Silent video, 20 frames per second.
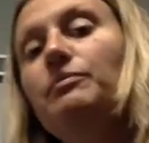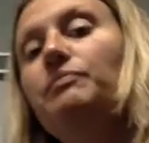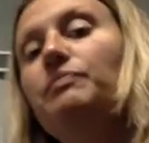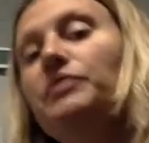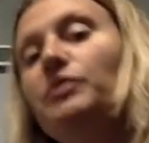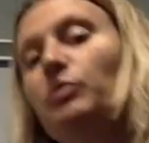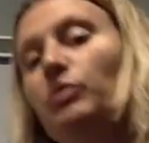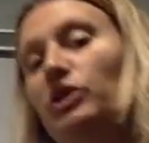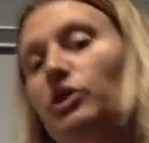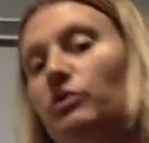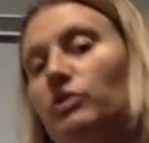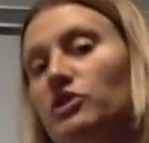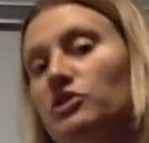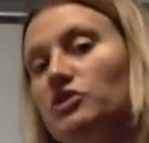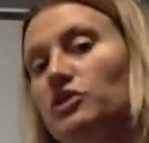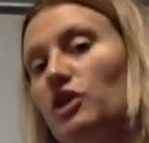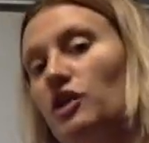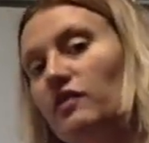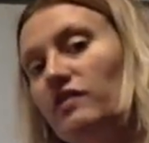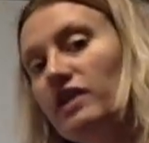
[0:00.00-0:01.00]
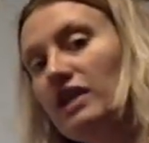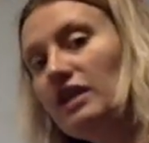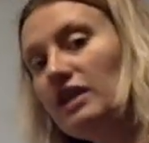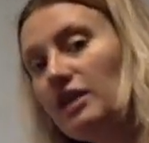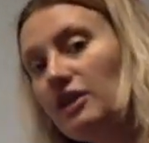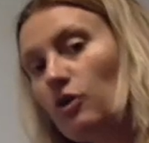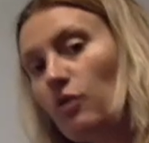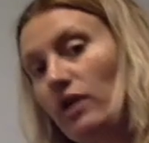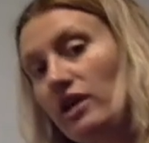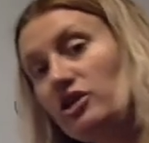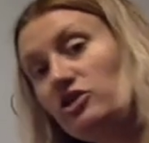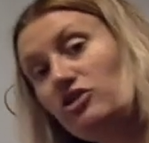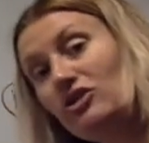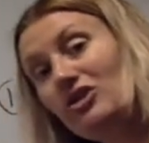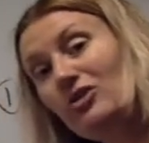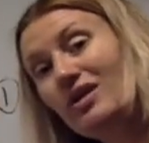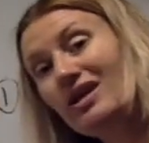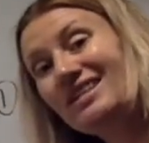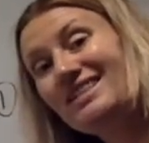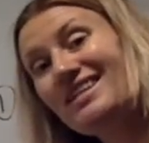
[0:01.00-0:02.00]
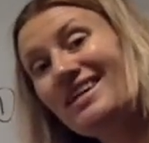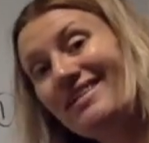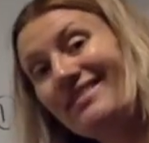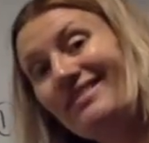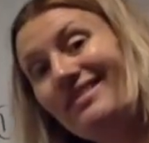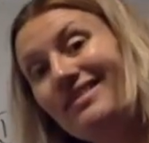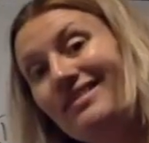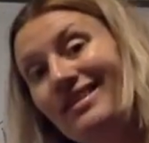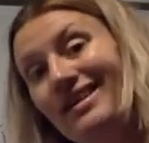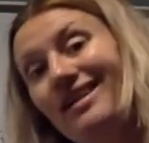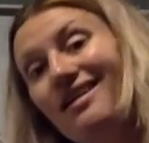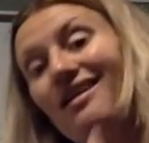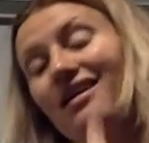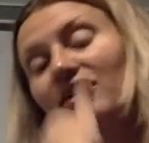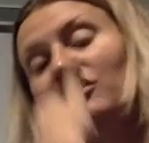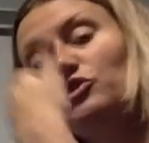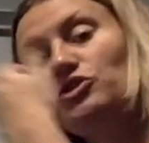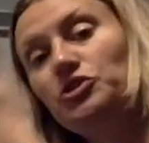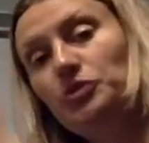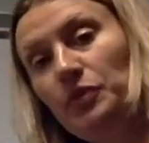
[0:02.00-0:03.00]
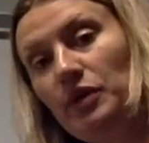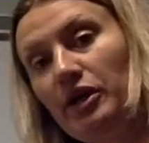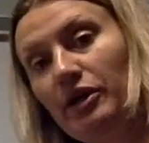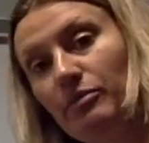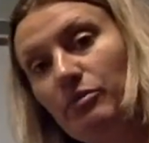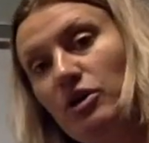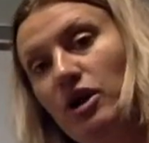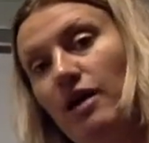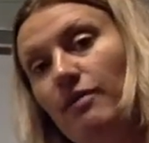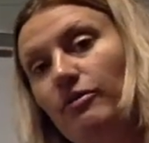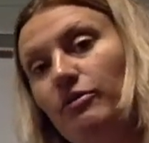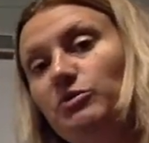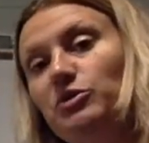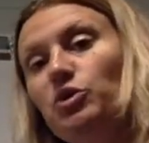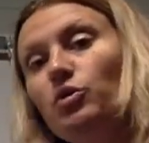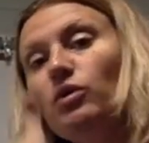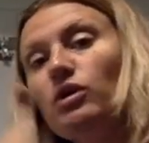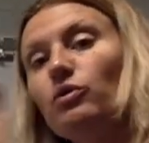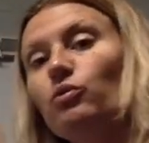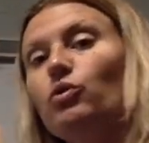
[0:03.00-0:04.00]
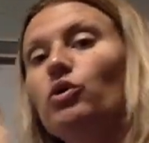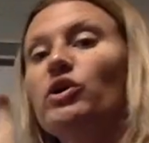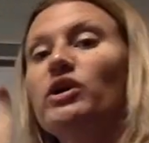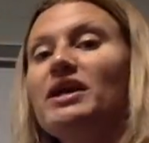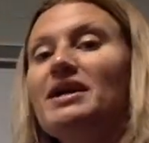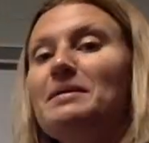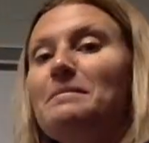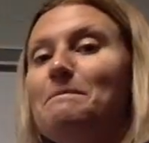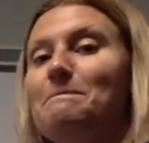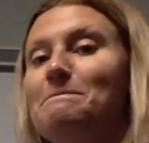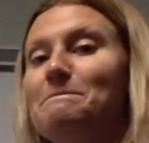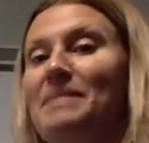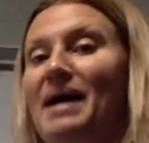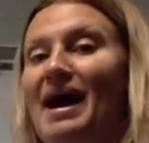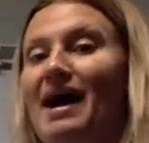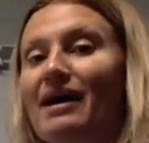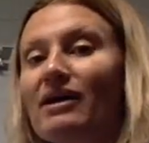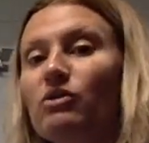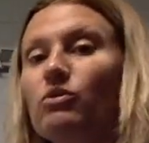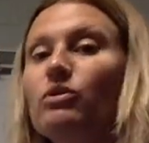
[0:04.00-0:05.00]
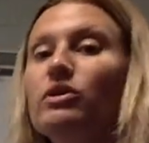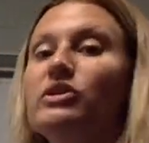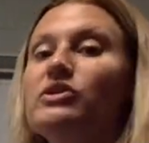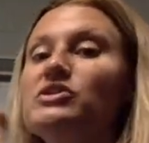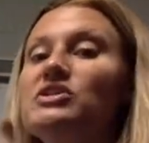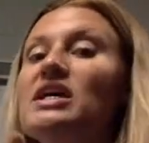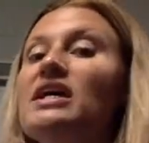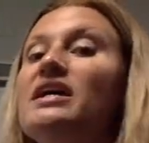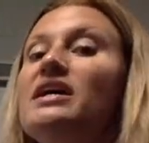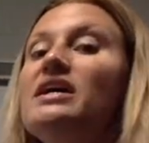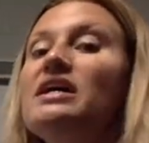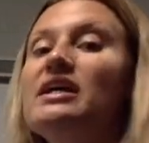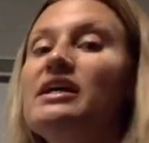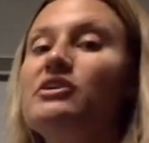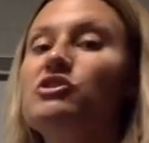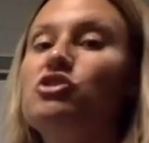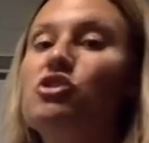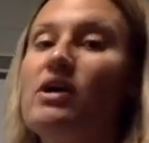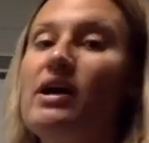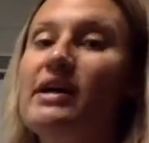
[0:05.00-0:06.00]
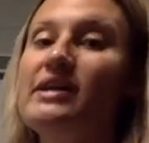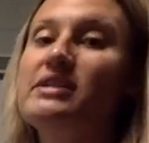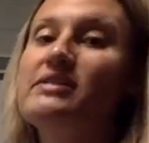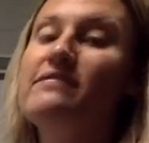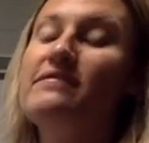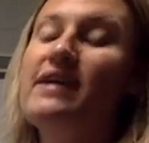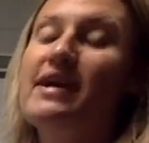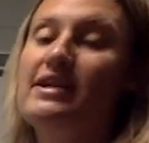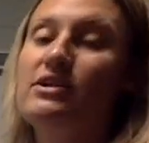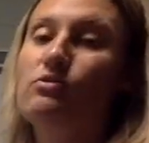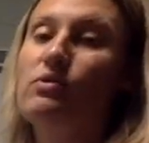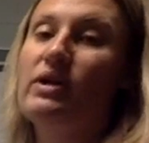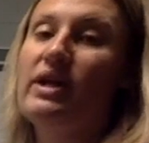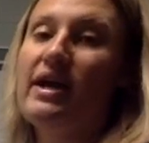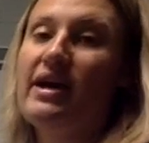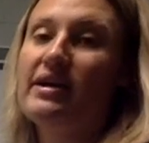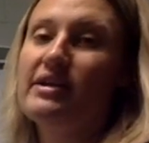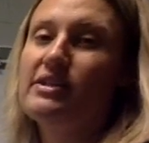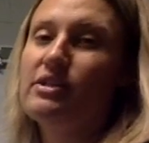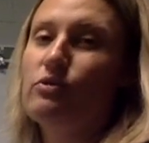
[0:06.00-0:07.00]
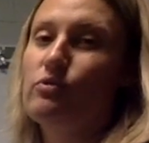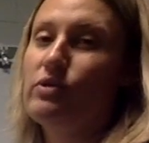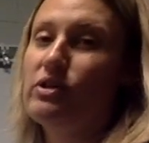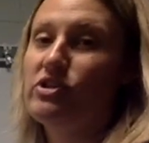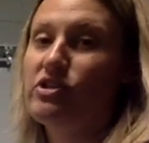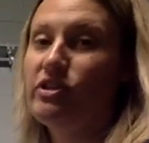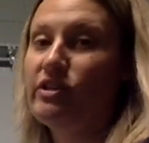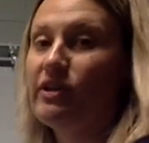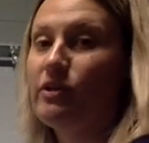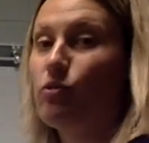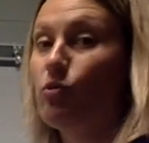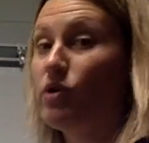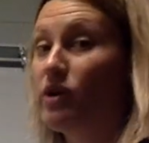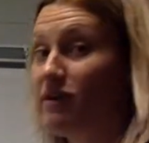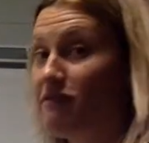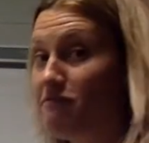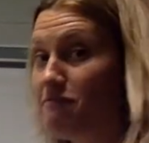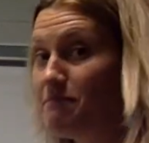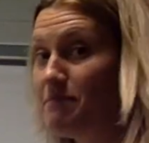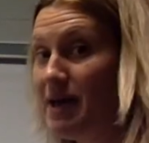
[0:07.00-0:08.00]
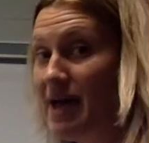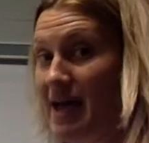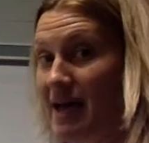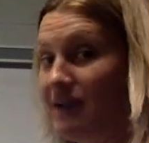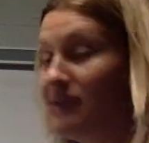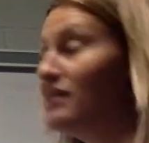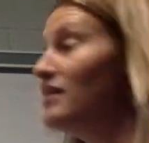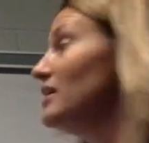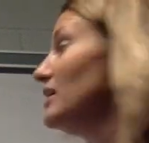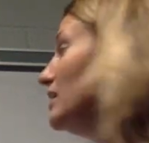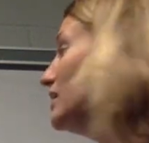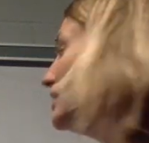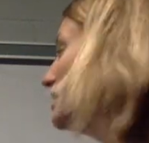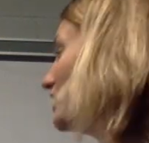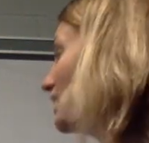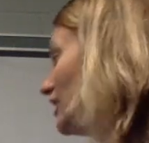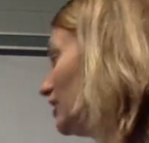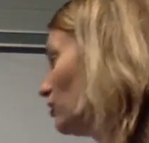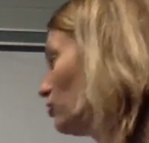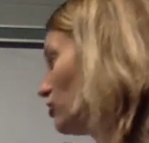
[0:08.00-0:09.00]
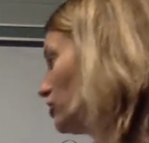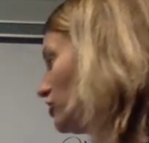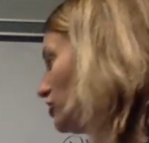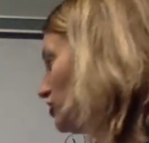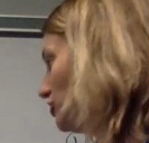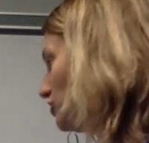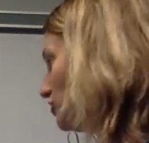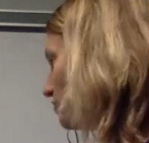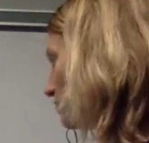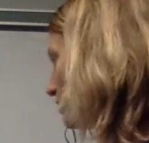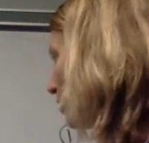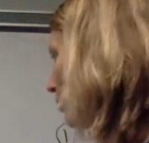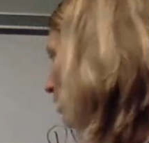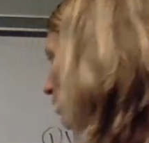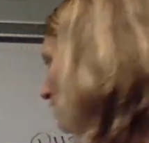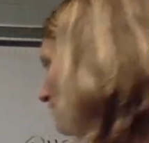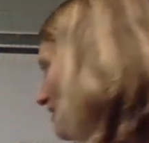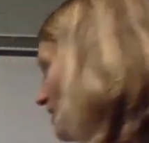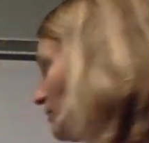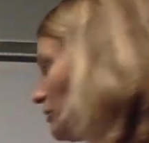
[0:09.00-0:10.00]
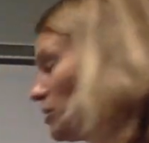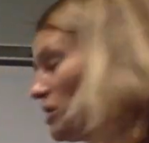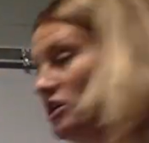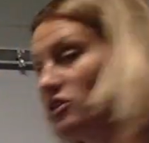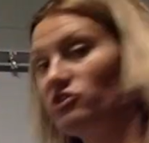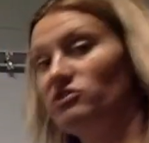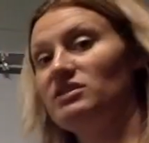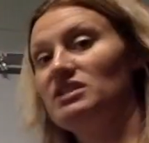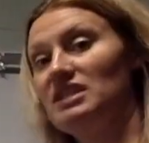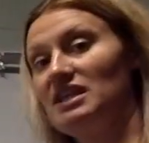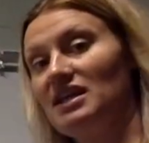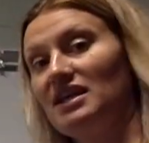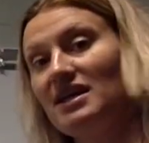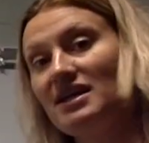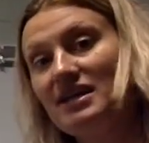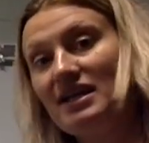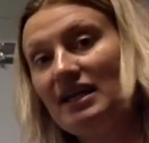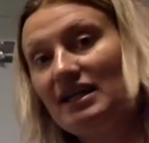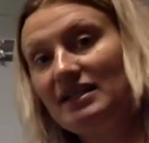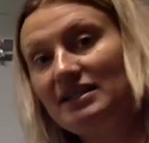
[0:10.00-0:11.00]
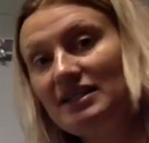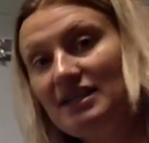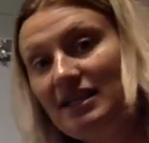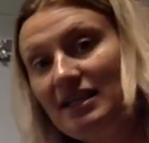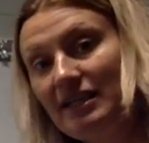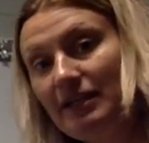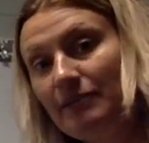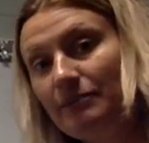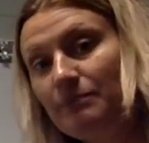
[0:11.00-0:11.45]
When you are solving an equation, you are technically undoing a problem. You are working backwards and trying to find what x originally would have been in order to do the order of operations and get 19.